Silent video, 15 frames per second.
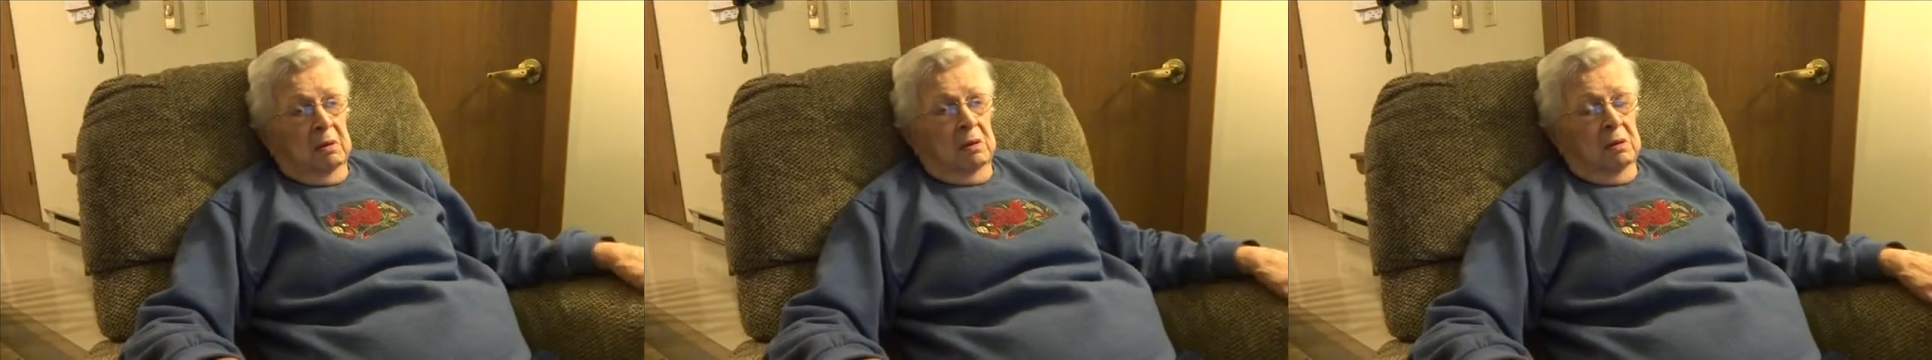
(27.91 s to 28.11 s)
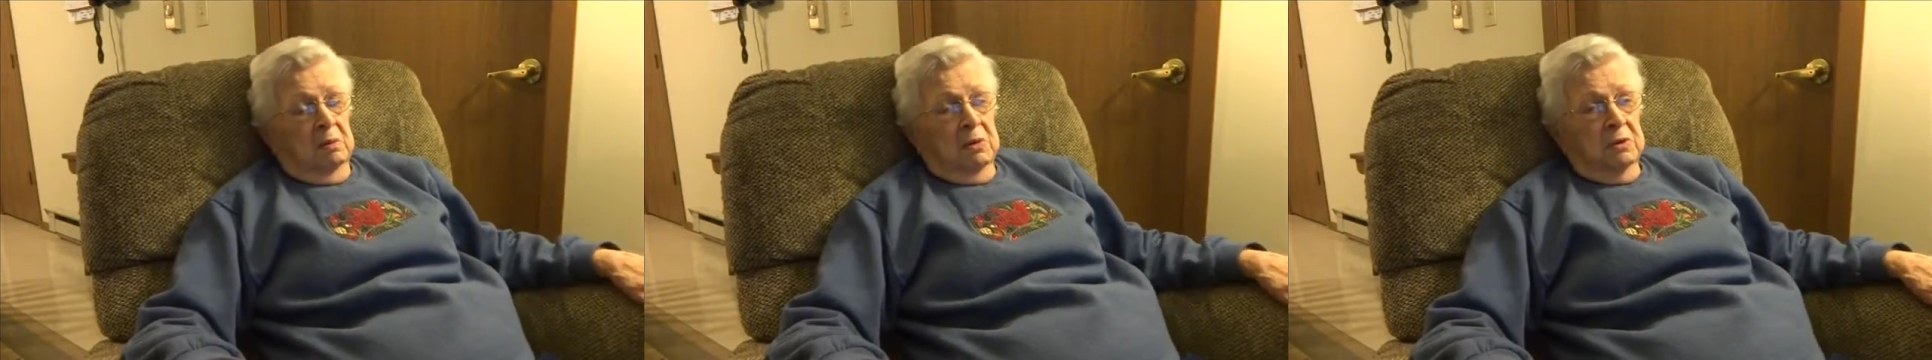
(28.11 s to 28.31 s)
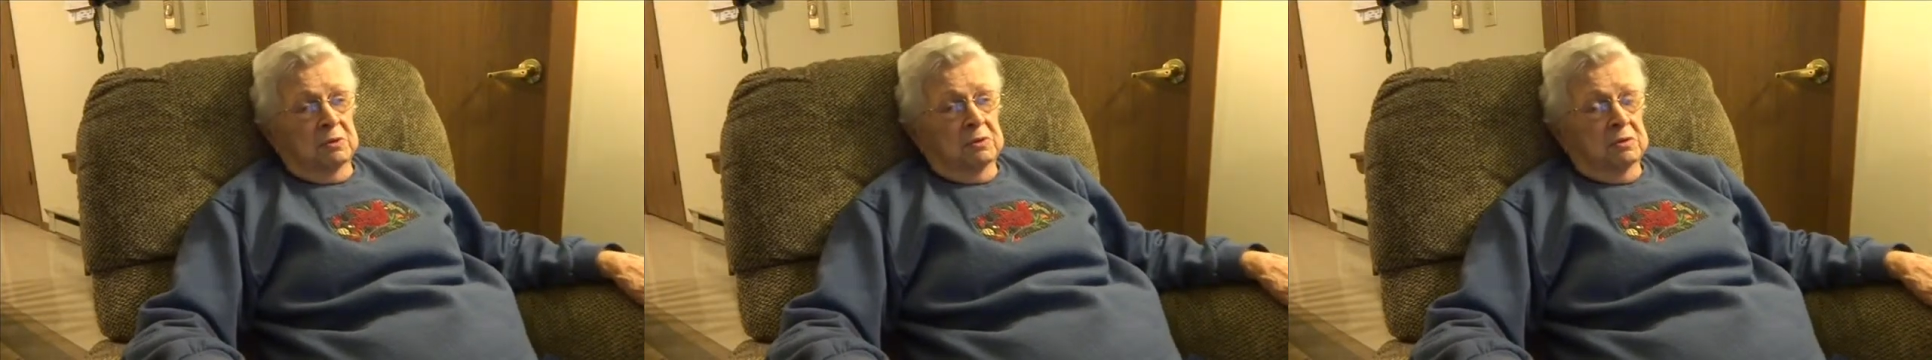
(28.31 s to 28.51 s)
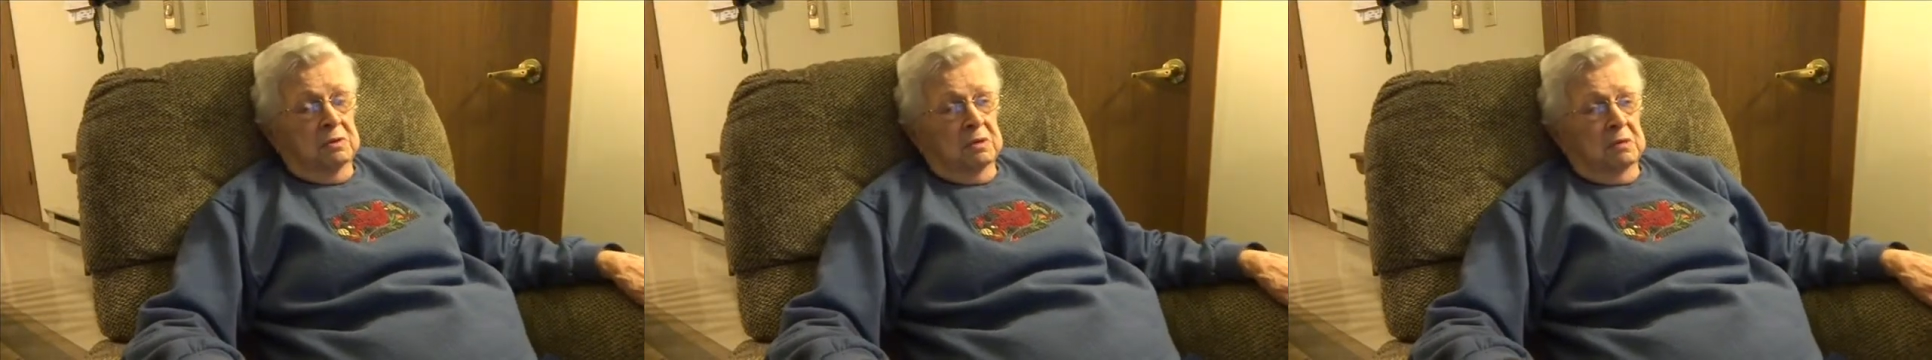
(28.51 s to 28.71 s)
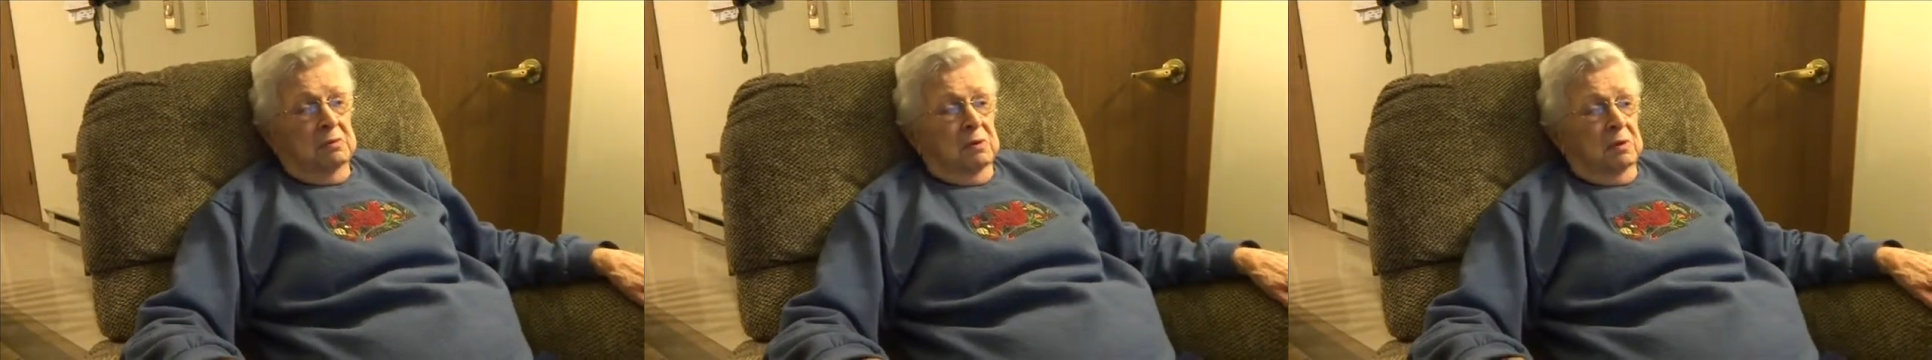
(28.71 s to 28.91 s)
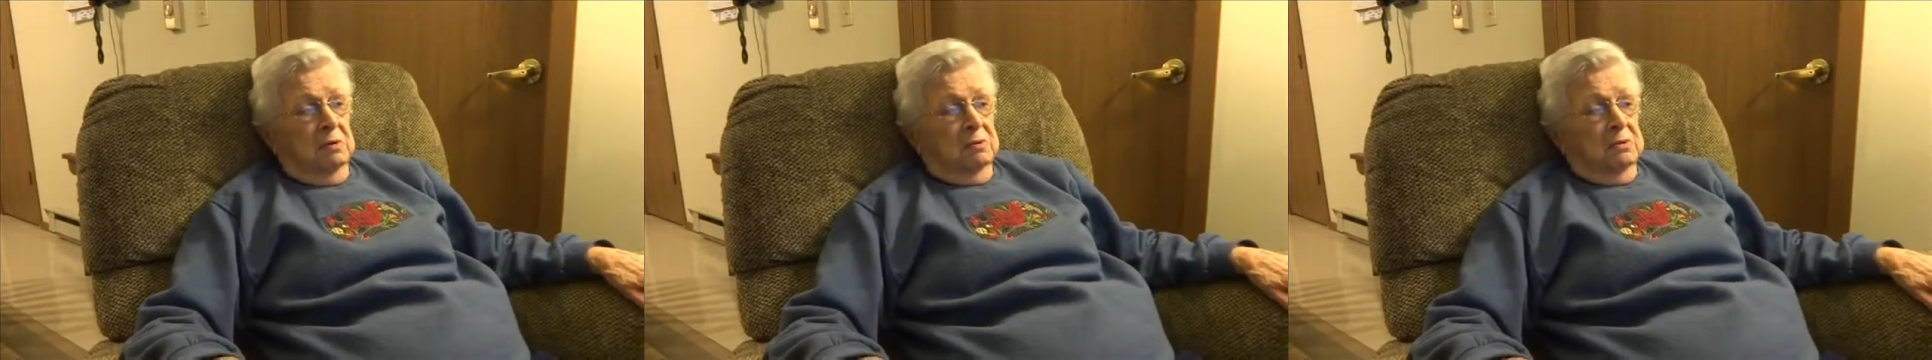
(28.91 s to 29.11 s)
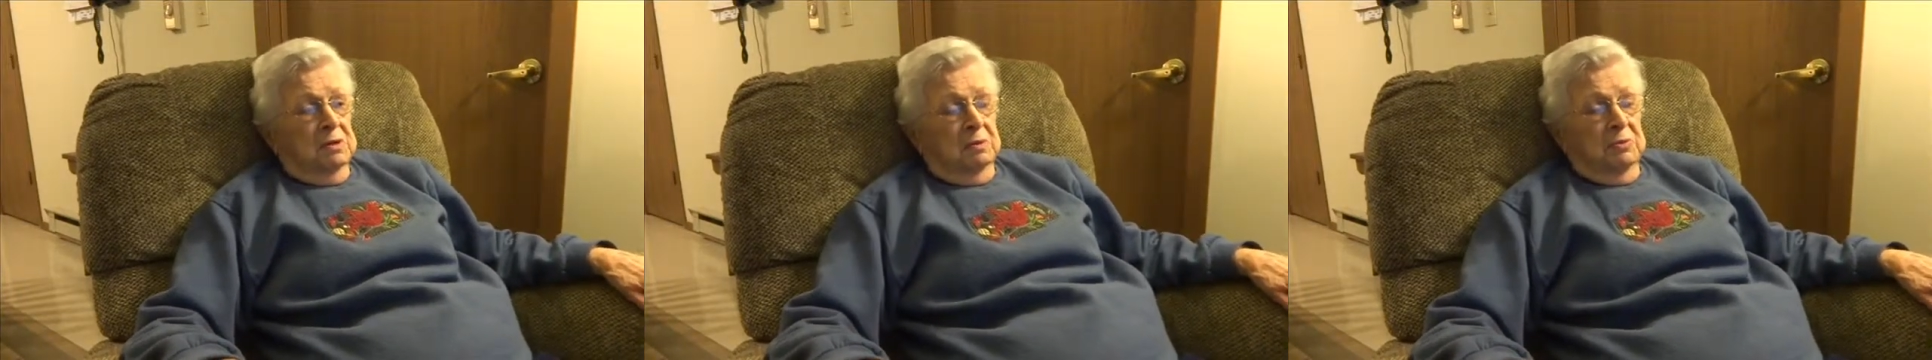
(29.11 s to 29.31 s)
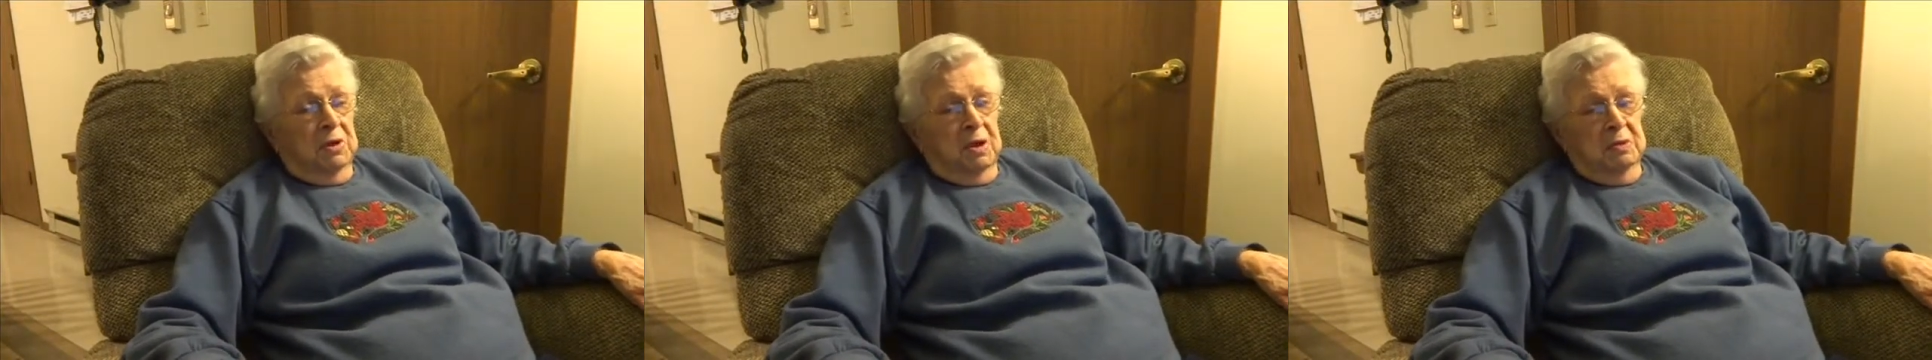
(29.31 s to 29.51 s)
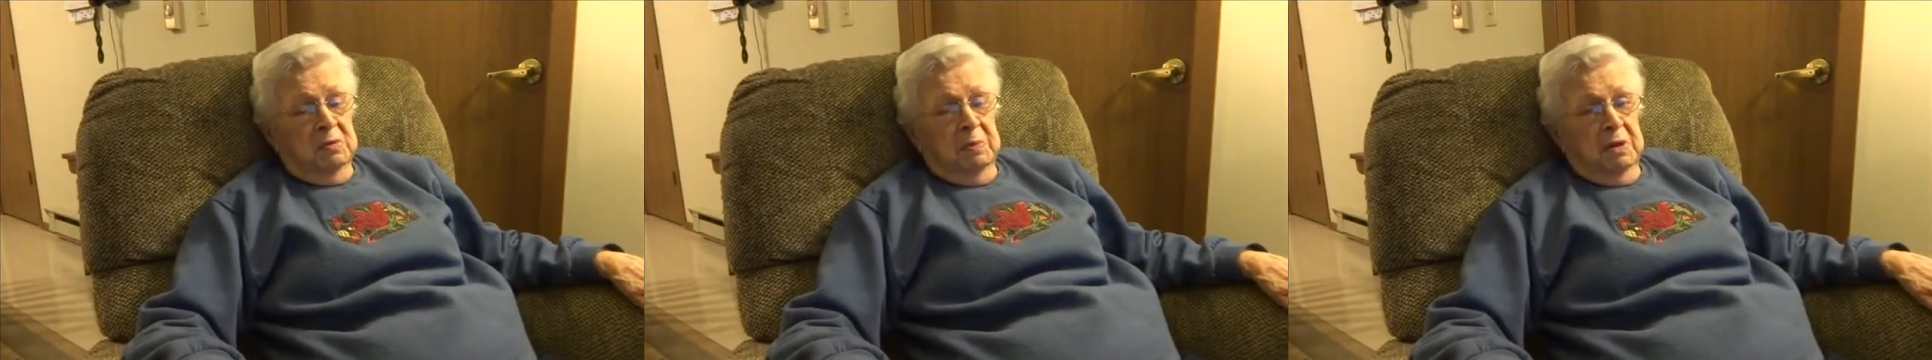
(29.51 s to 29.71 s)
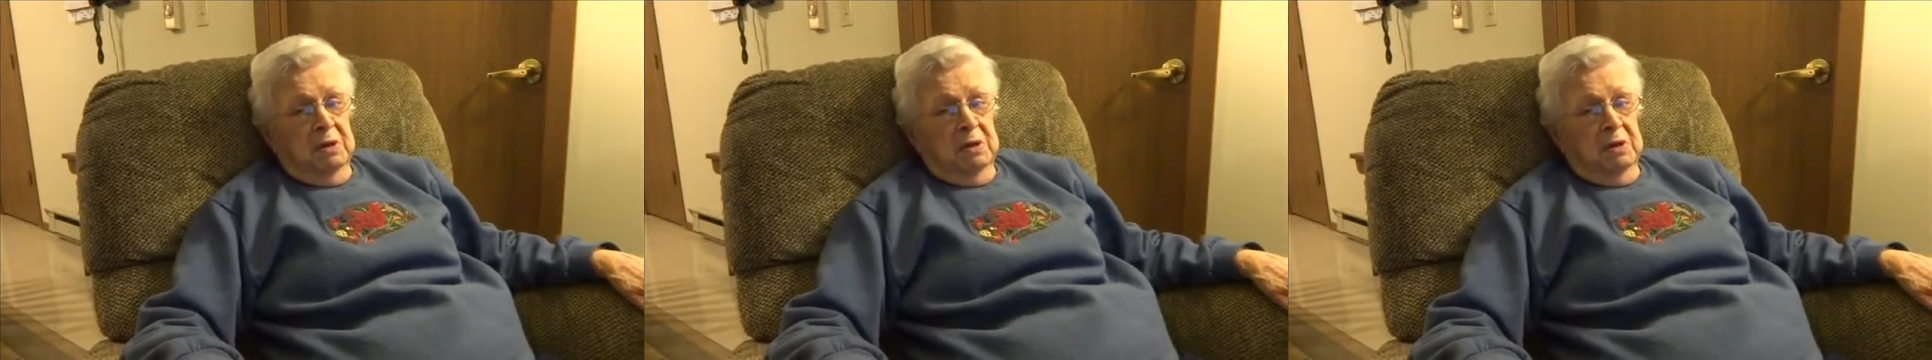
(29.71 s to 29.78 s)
almost zero or sometimes